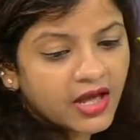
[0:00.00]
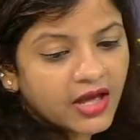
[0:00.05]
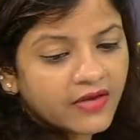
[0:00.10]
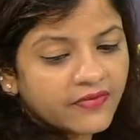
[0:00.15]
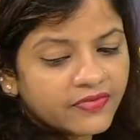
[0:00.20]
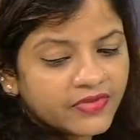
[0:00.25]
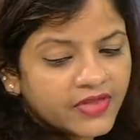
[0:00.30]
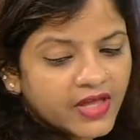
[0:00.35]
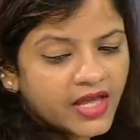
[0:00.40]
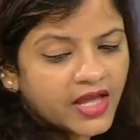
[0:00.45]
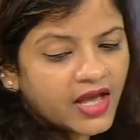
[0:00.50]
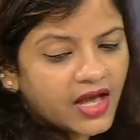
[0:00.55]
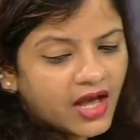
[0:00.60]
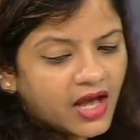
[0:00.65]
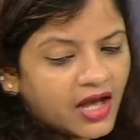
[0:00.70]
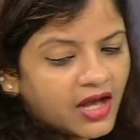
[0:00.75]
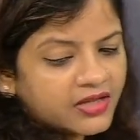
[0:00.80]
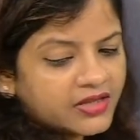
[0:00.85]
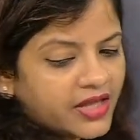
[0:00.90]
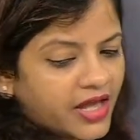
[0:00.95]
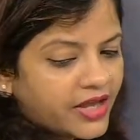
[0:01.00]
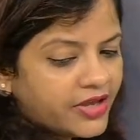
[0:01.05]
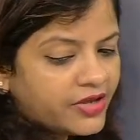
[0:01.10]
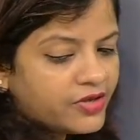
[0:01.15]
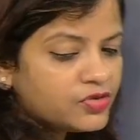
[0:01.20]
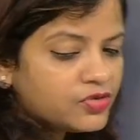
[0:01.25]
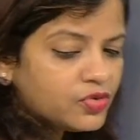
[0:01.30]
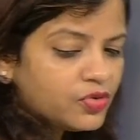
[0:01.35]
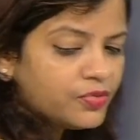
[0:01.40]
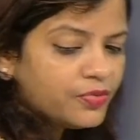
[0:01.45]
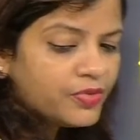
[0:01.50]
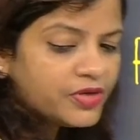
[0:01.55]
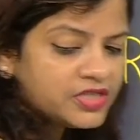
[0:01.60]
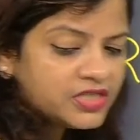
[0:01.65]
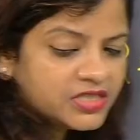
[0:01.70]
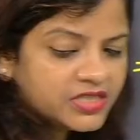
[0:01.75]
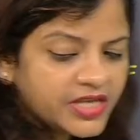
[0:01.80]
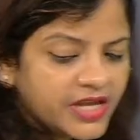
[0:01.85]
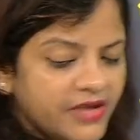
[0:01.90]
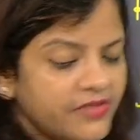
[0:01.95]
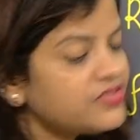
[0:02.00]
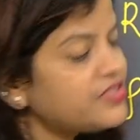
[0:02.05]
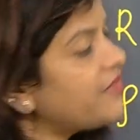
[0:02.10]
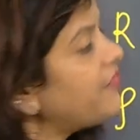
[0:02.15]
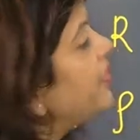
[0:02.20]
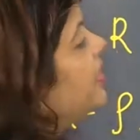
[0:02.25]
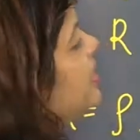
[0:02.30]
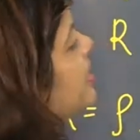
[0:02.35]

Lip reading: They are, thank you so much, same 70